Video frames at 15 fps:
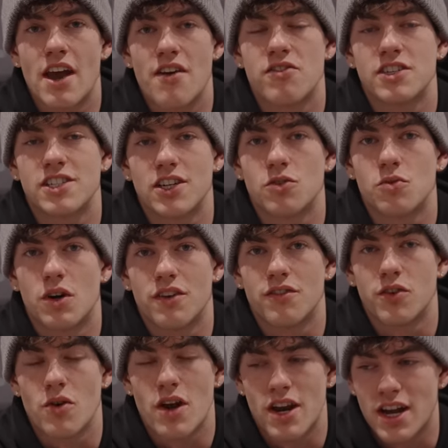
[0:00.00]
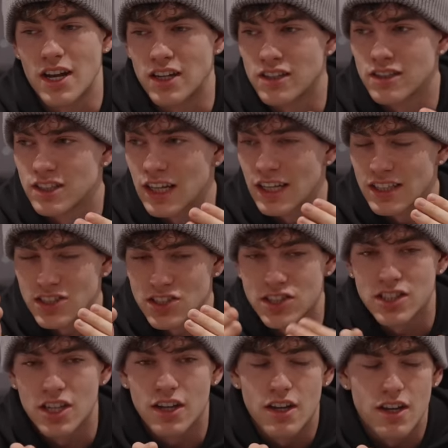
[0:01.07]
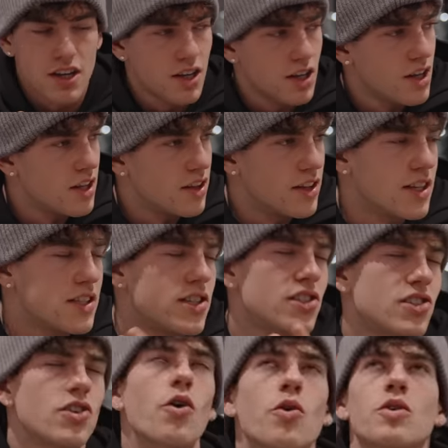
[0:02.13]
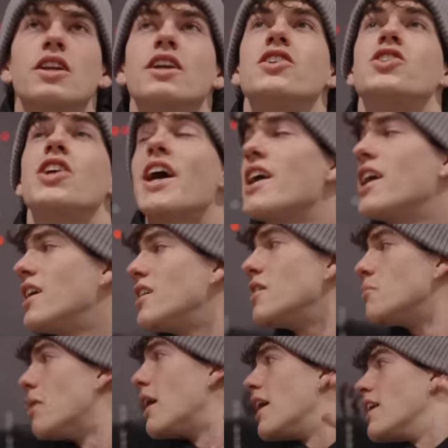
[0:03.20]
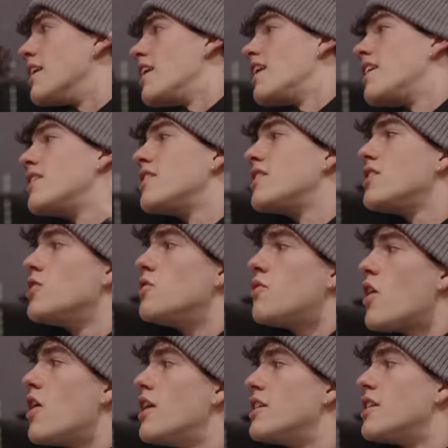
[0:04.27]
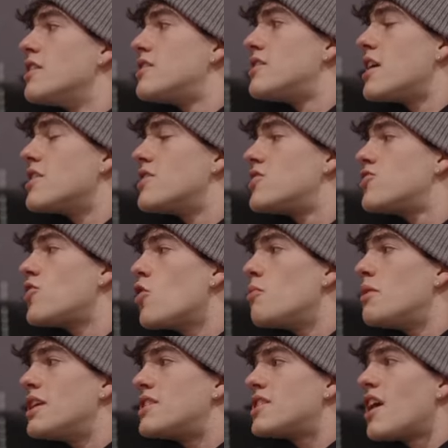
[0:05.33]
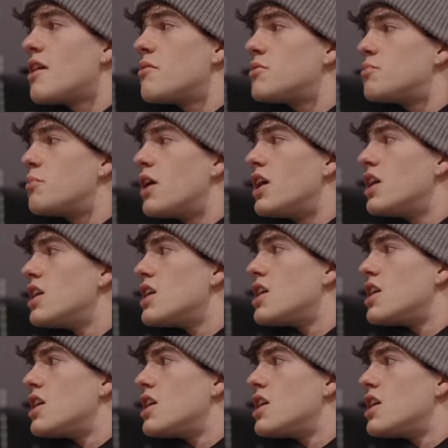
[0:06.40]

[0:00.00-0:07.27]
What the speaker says: every single one of you, and I, like, this is so cliche, man, and you've heard it said so many times, but